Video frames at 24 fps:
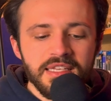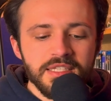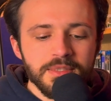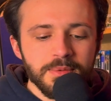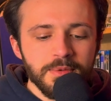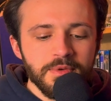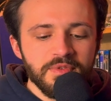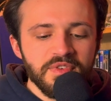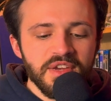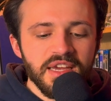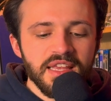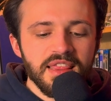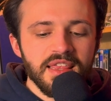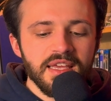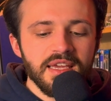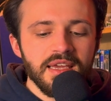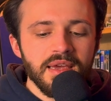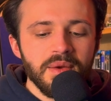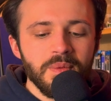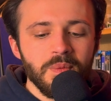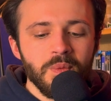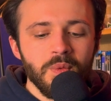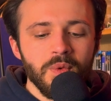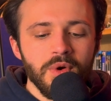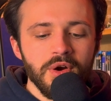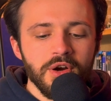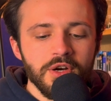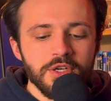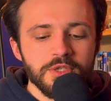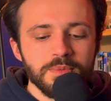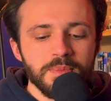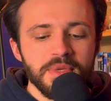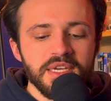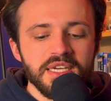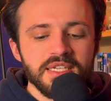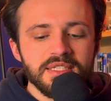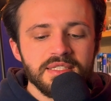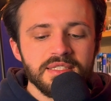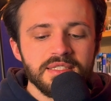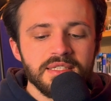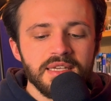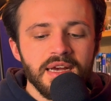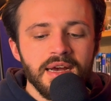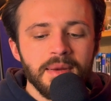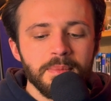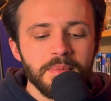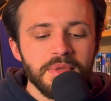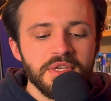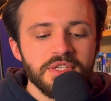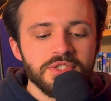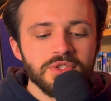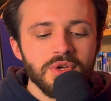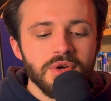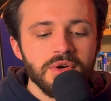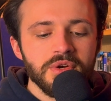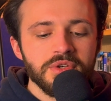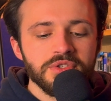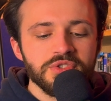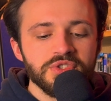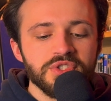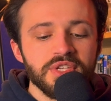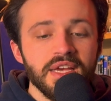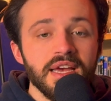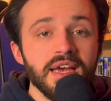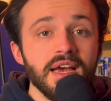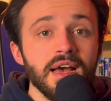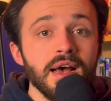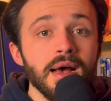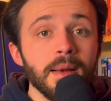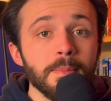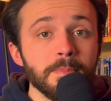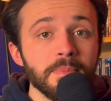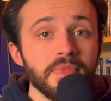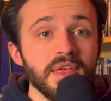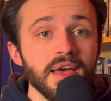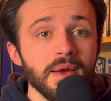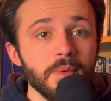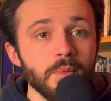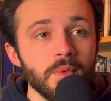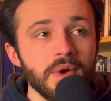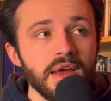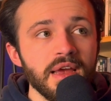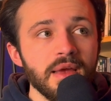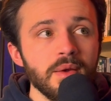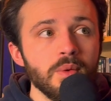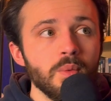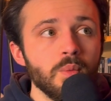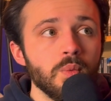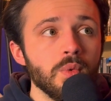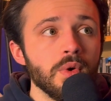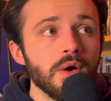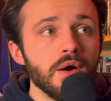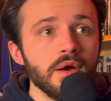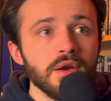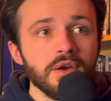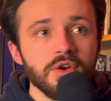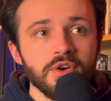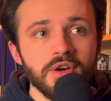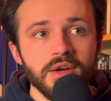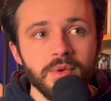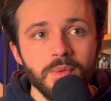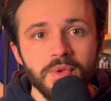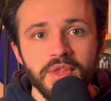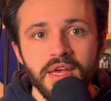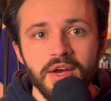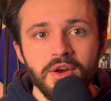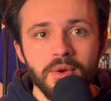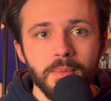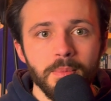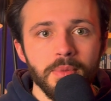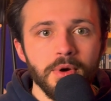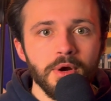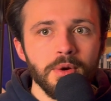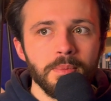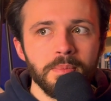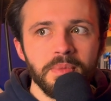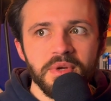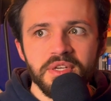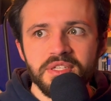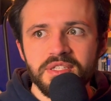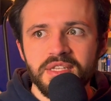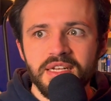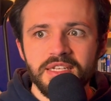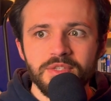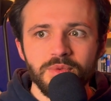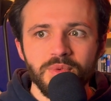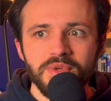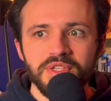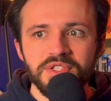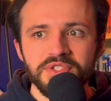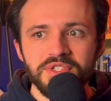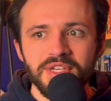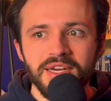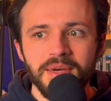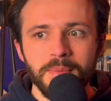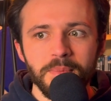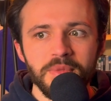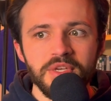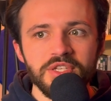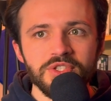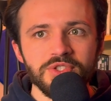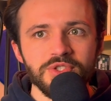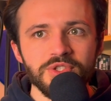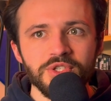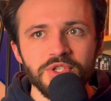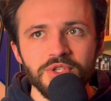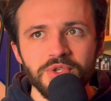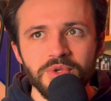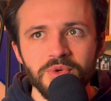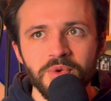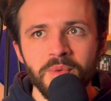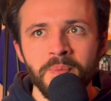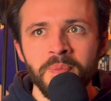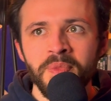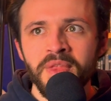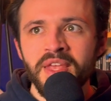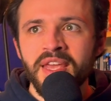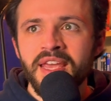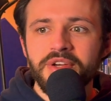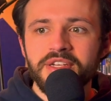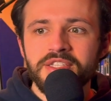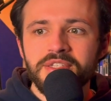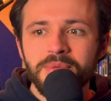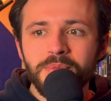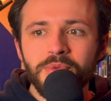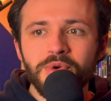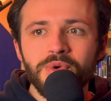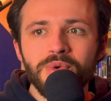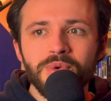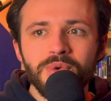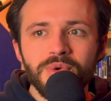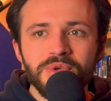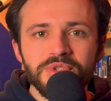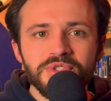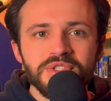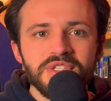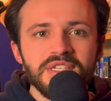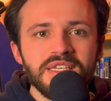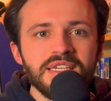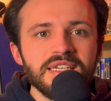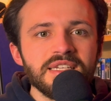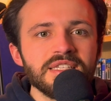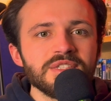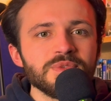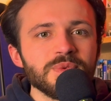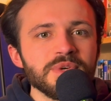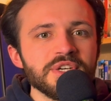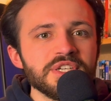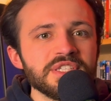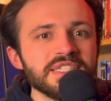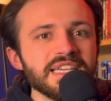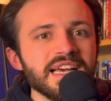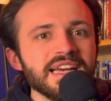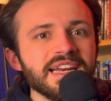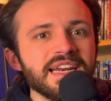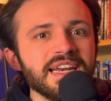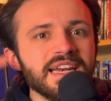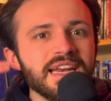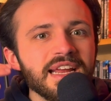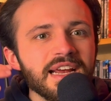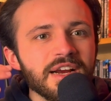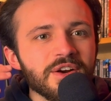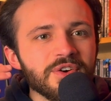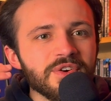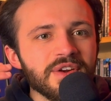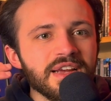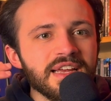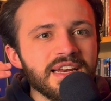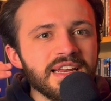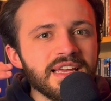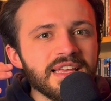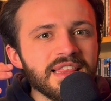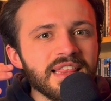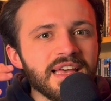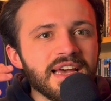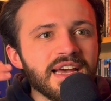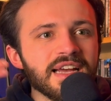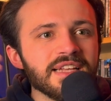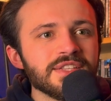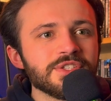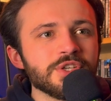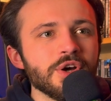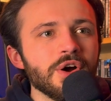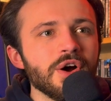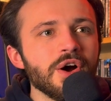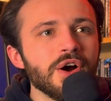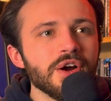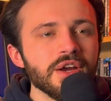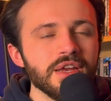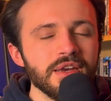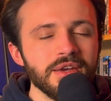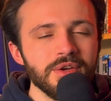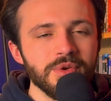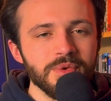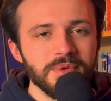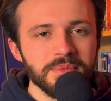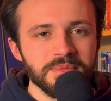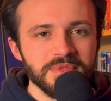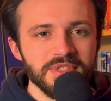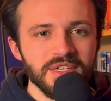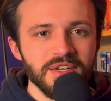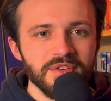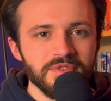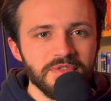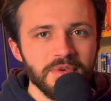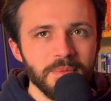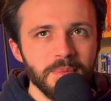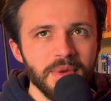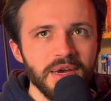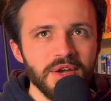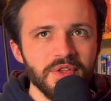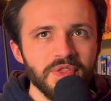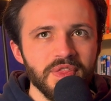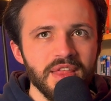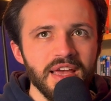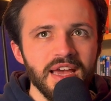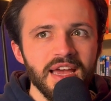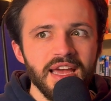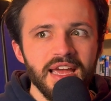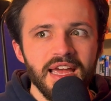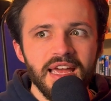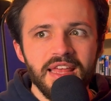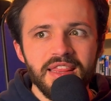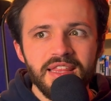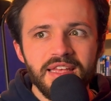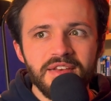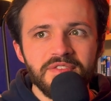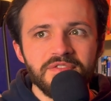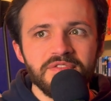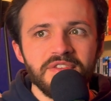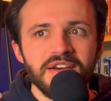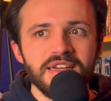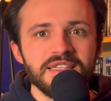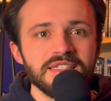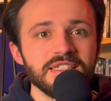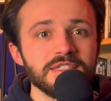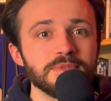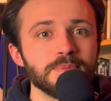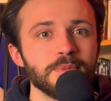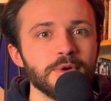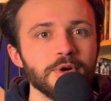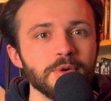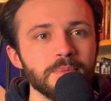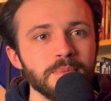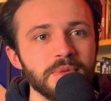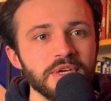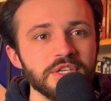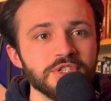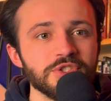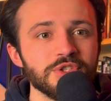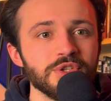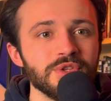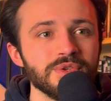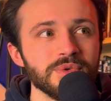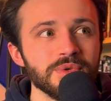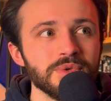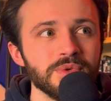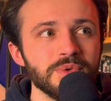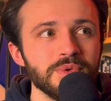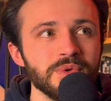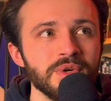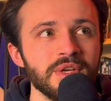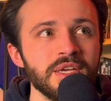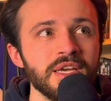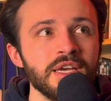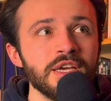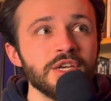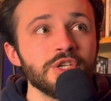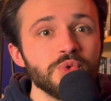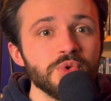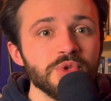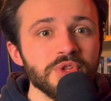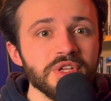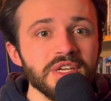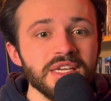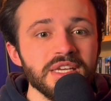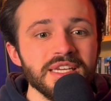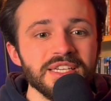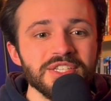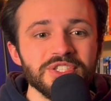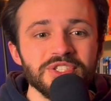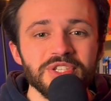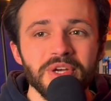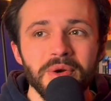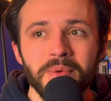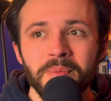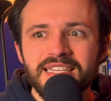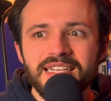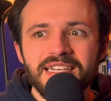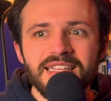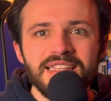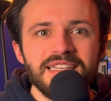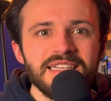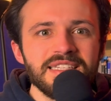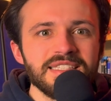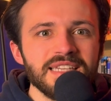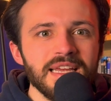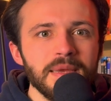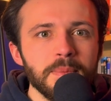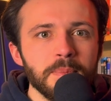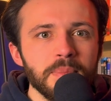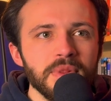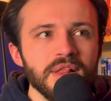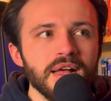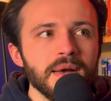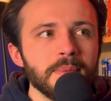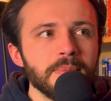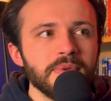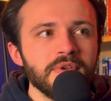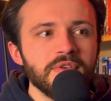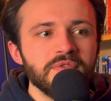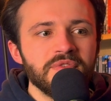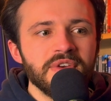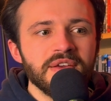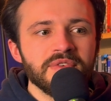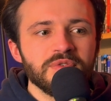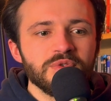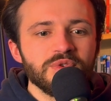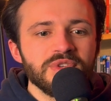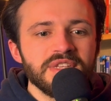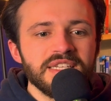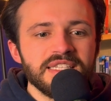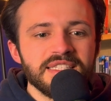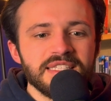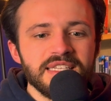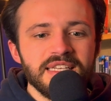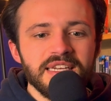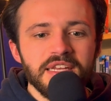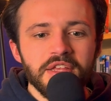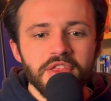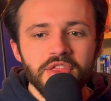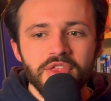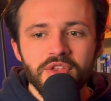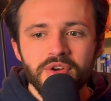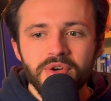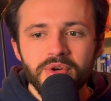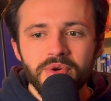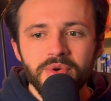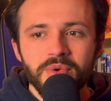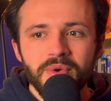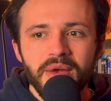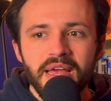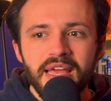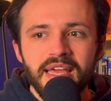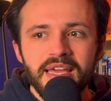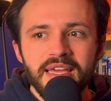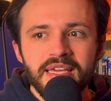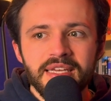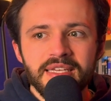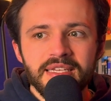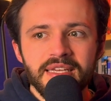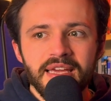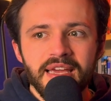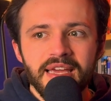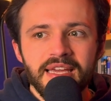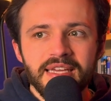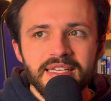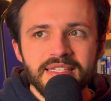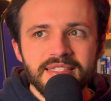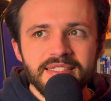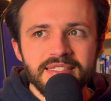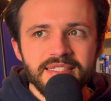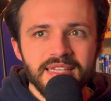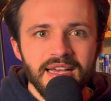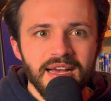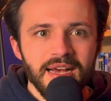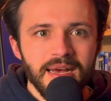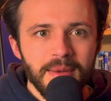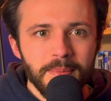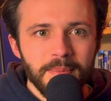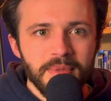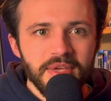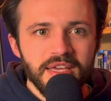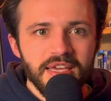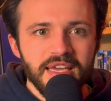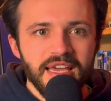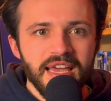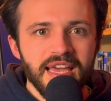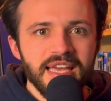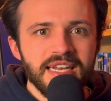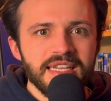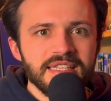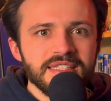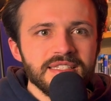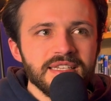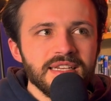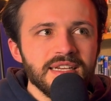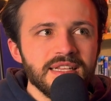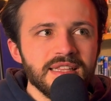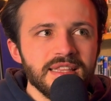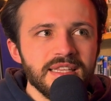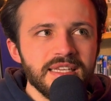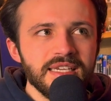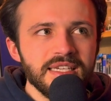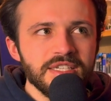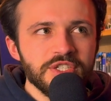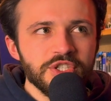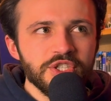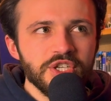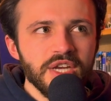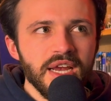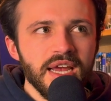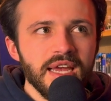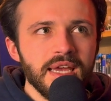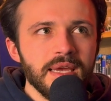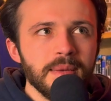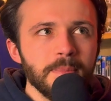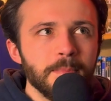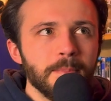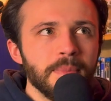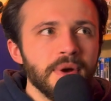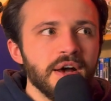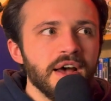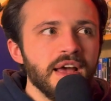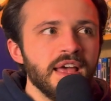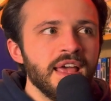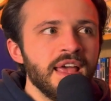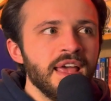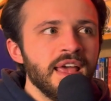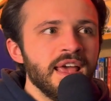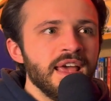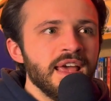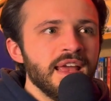in this movie, I think it works because zombies are set up that way, wandering without a purpose. That's what zombies do. And you get some cool scenes where he's kind of narrating that, talking to himself about that, and then finds his purpose through Julie. It's a cliche plot, but you've never really seen it through a zombie, and it's cliche, but